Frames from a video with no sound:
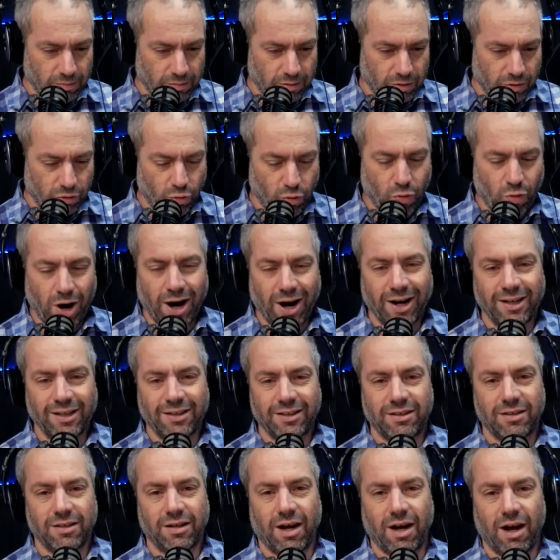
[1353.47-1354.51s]

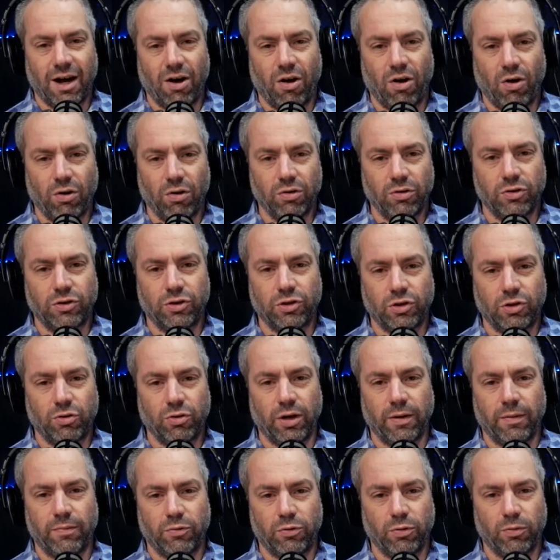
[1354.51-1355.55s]
write our own
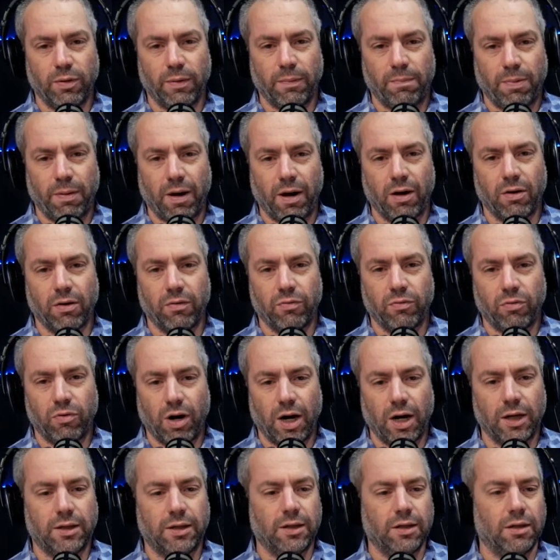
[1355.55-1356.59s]
script, to be part of
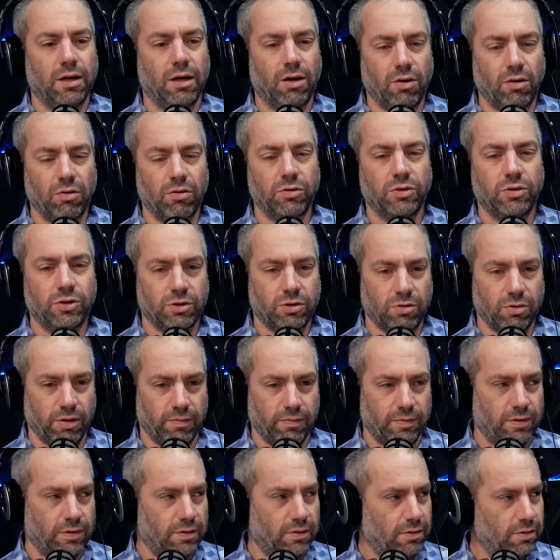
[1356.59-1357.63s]
writing our own
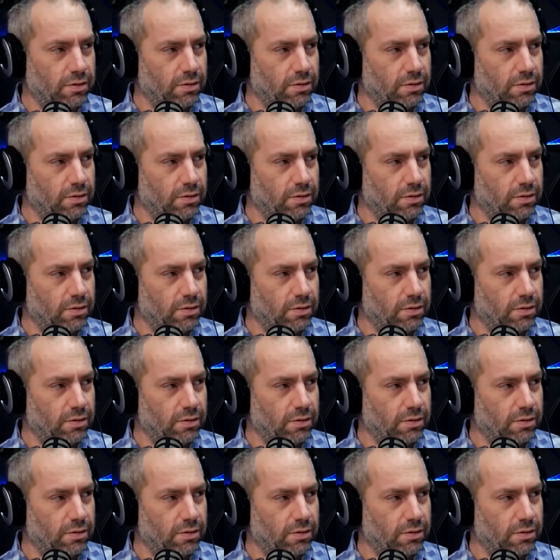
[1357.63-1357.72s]
script.